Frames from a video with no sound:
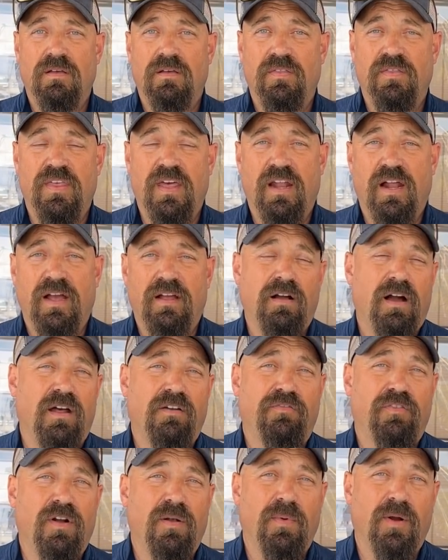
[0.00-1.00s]
that I got
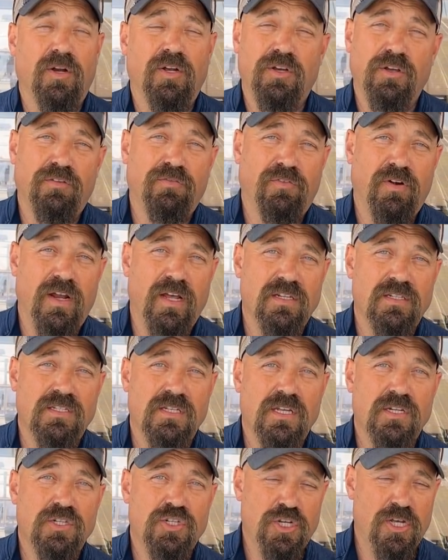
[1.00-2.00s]
from our good friends
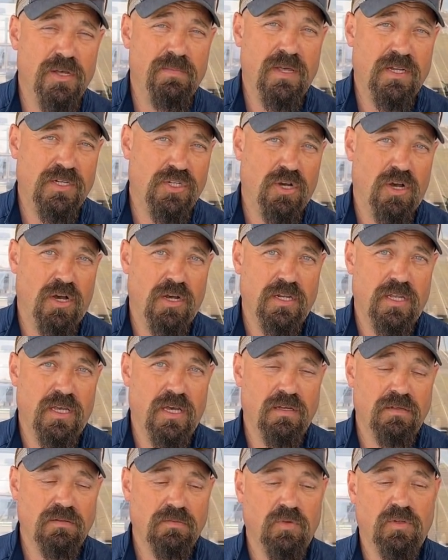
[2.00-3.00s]
Jim and
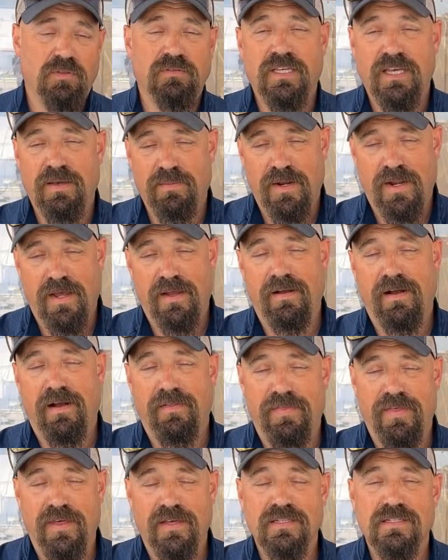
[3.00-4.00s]
Tanya. Well, Kim and I
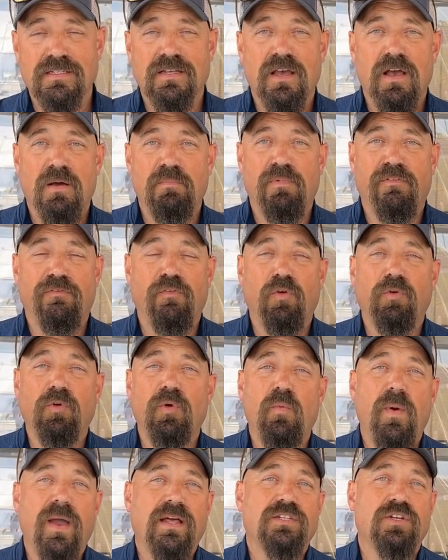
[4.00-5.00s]
got this before we
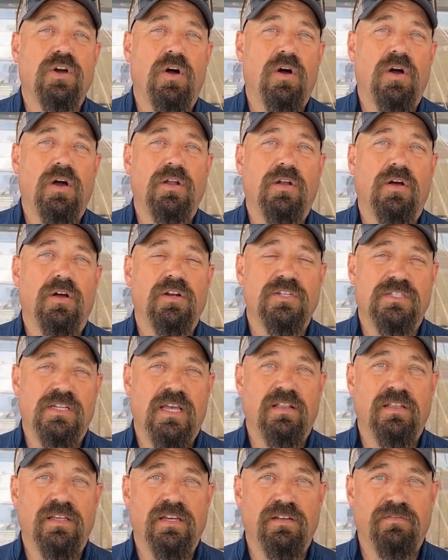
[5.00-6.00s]
went on our
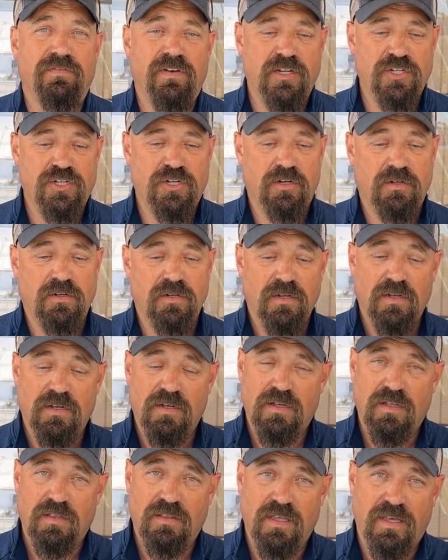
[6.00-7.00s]
sailing adventure.
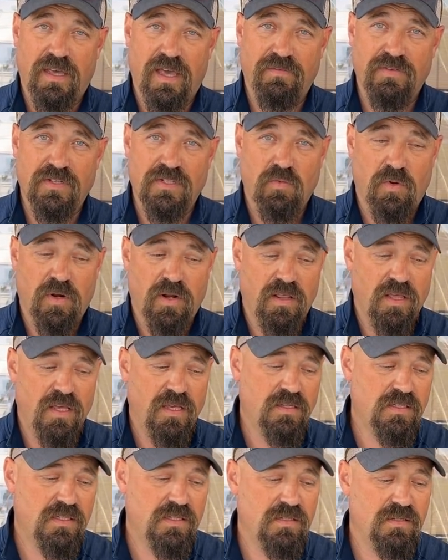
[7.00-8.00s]
They gave us one of
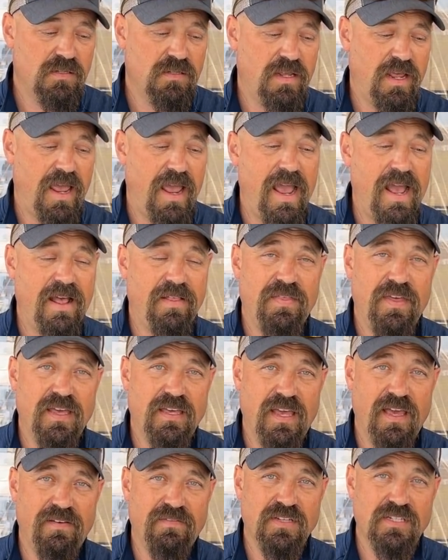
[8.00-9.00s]
these, and they
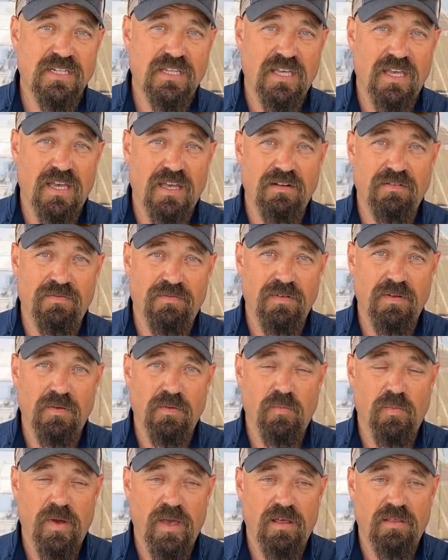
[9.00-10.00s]
gave us a kit
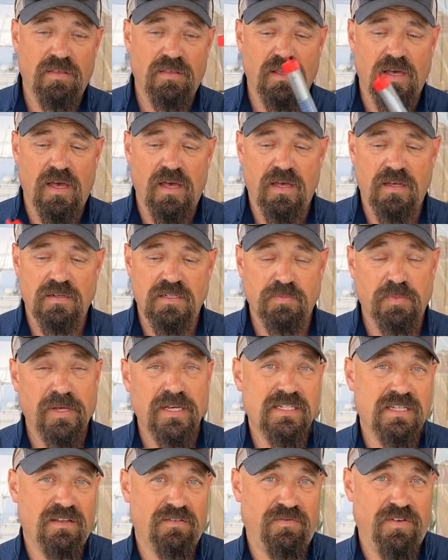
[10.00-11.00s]
with
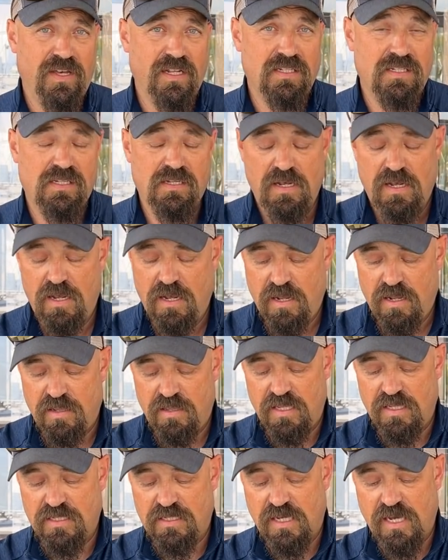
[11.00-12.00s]
splicing fits.
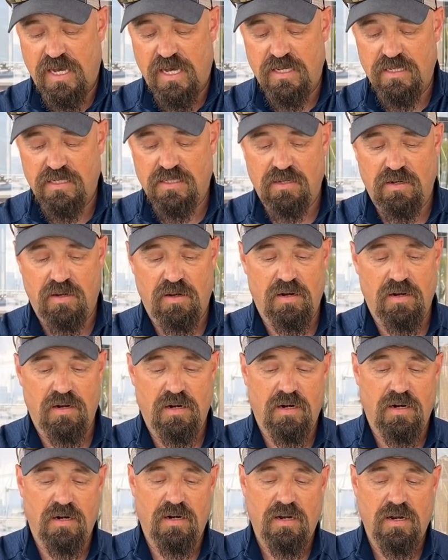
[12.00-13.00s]
These guys
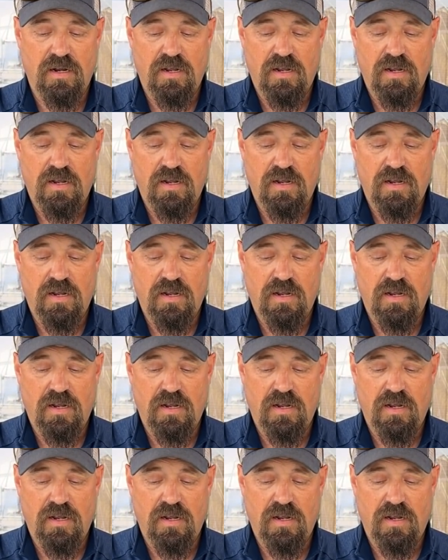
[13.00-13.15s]
are